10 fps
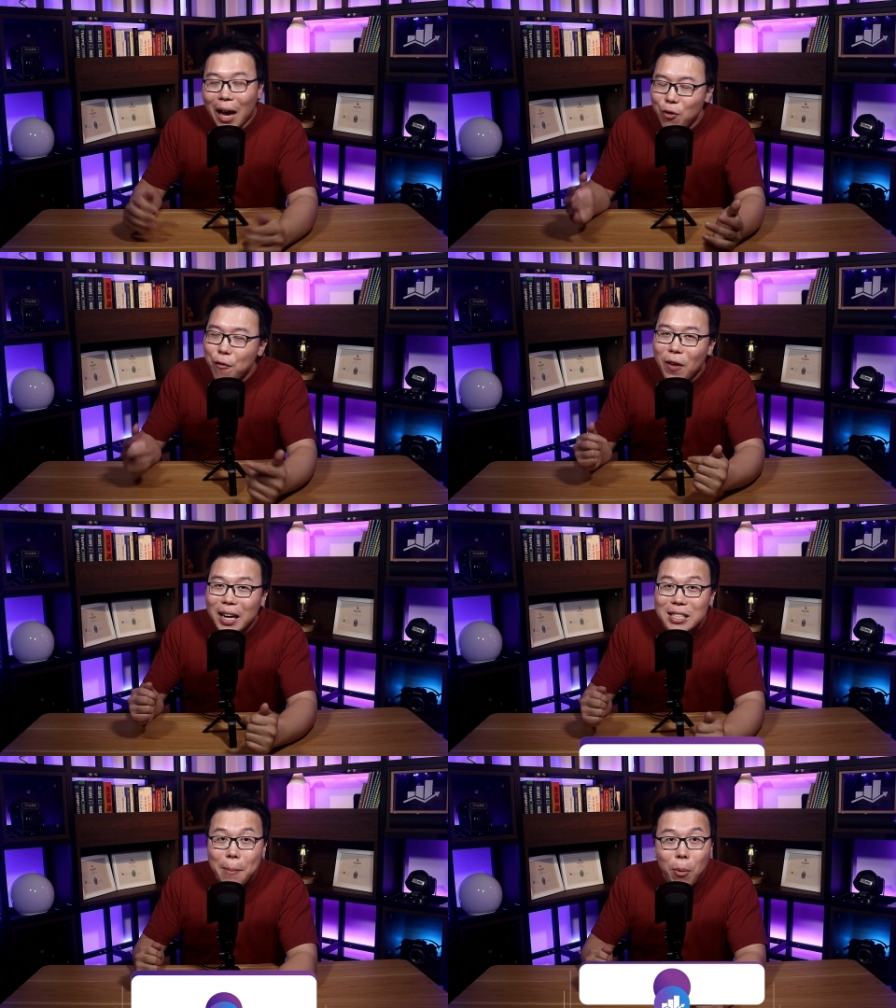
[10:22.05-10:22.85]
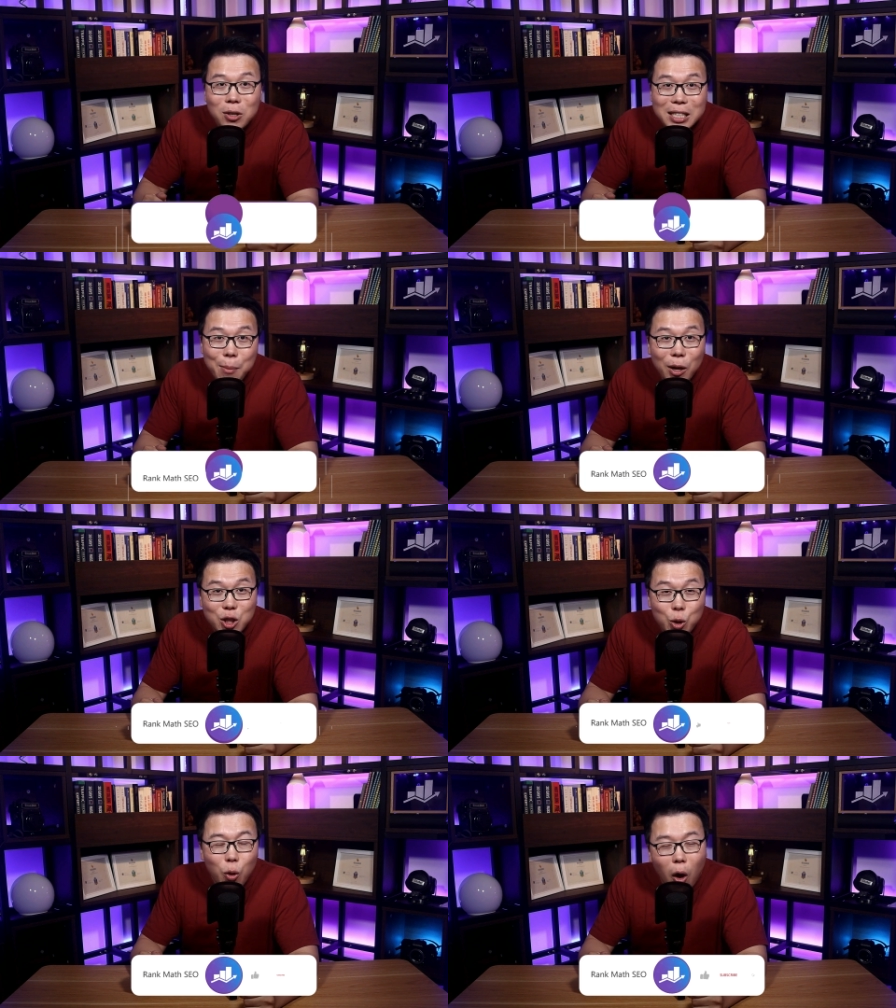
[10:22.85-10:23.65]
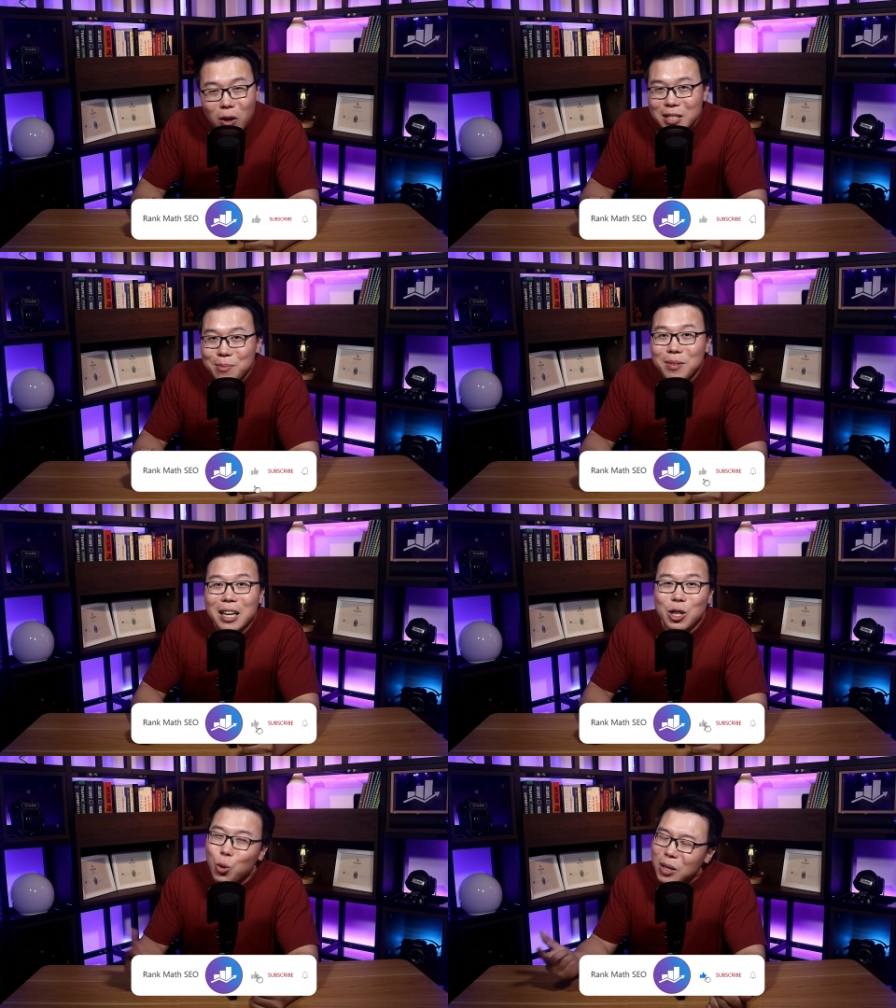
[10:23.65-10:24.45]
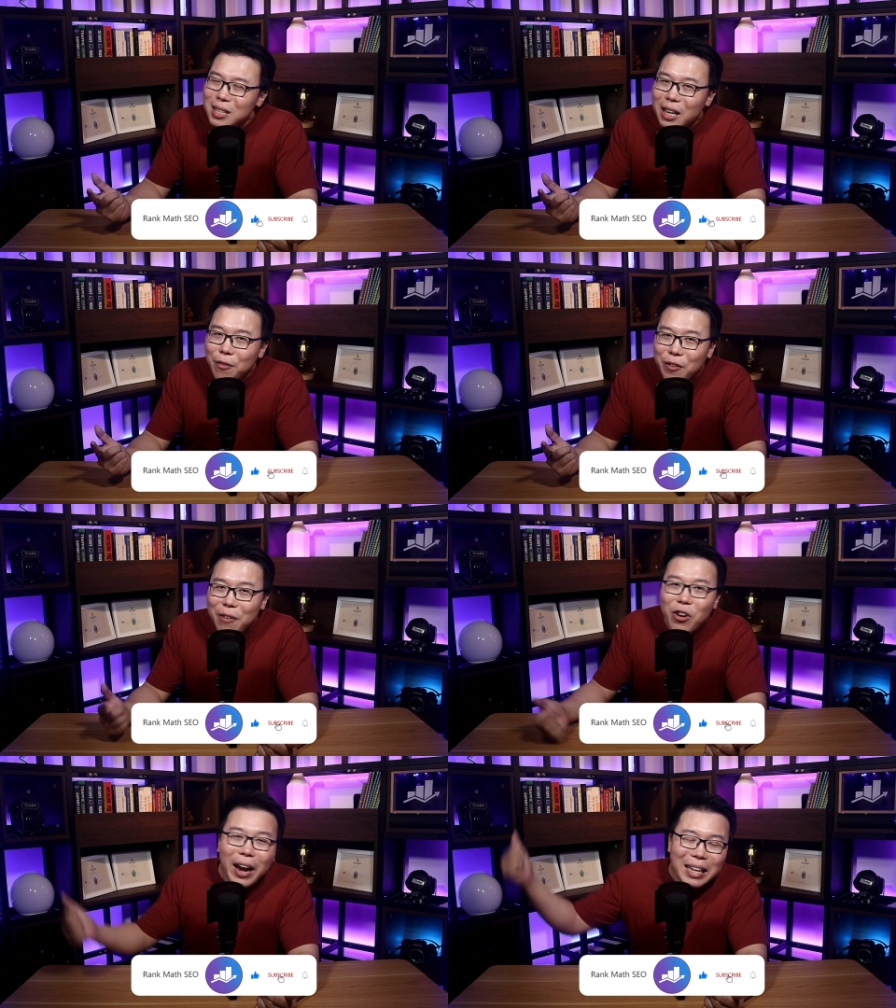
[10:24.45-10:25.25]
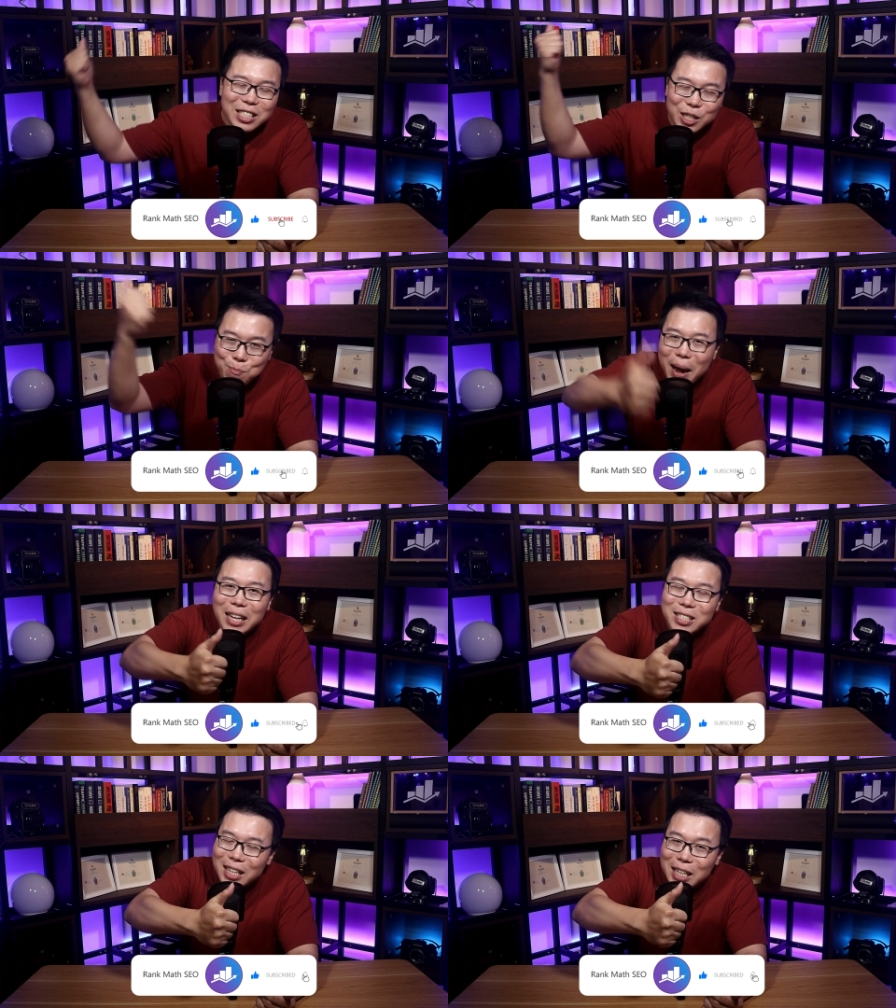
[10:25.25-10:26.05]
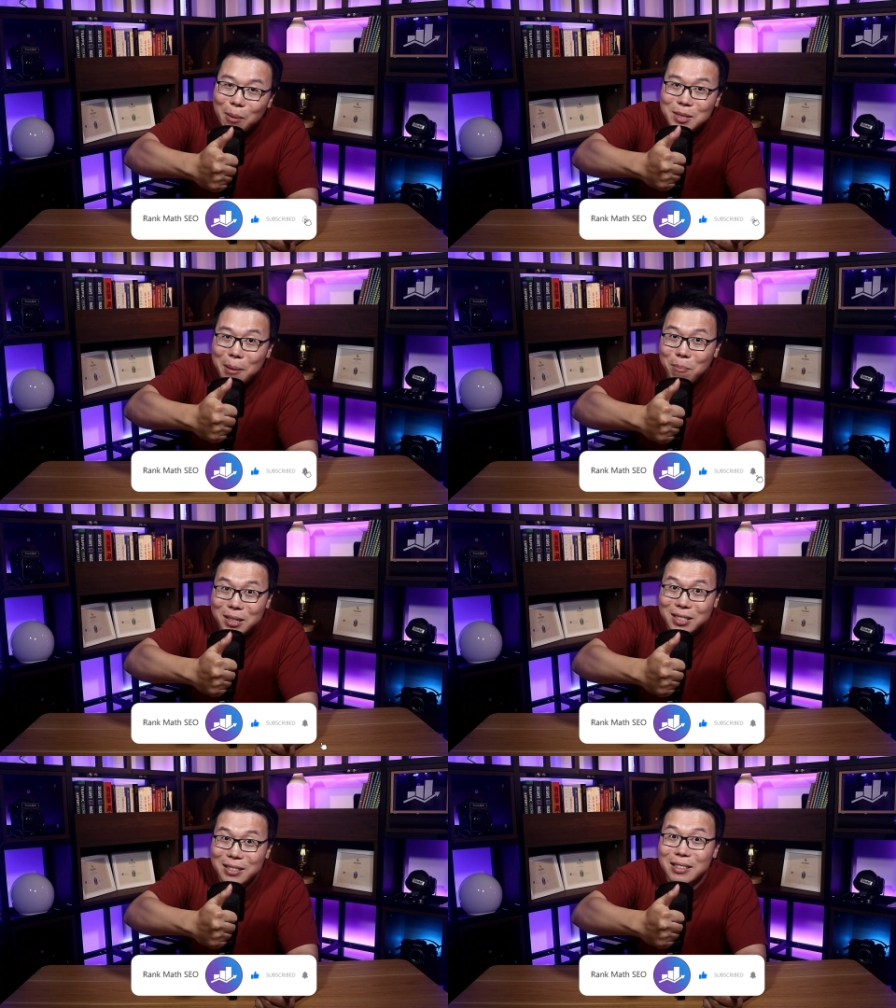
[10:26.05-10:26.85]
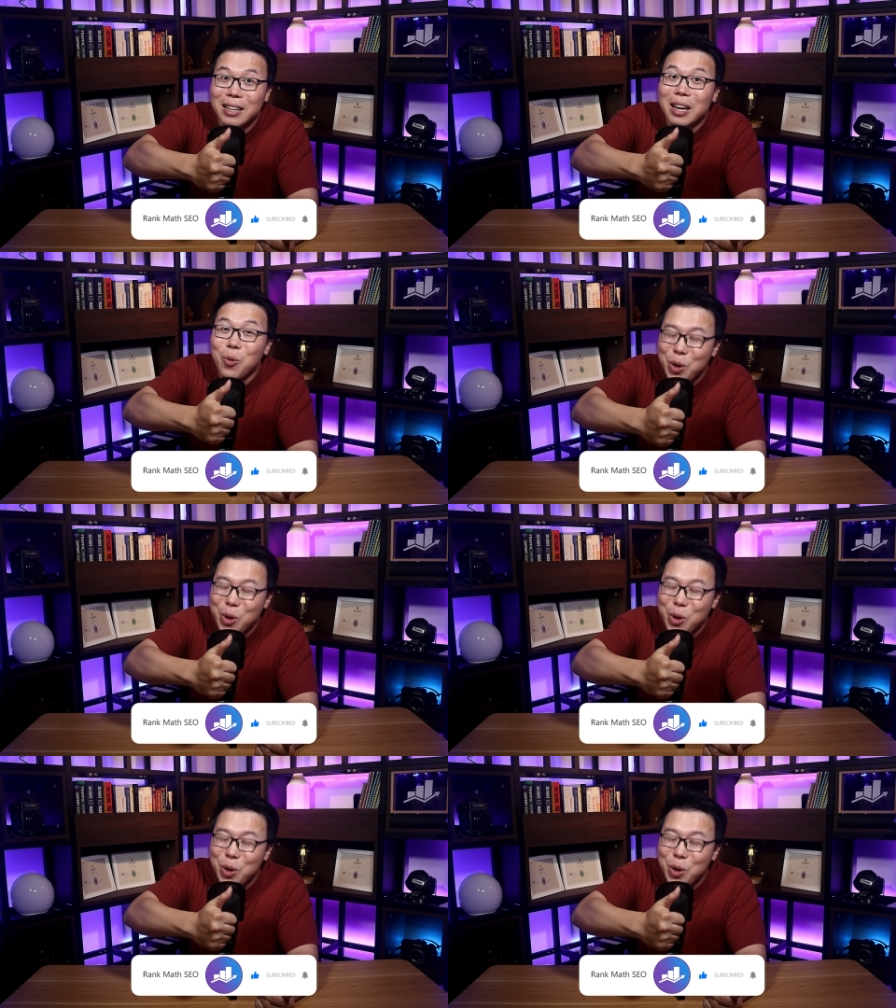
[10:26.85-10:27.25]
If you find this import schema too awesome, do us a little favor and smash that thumbs up button.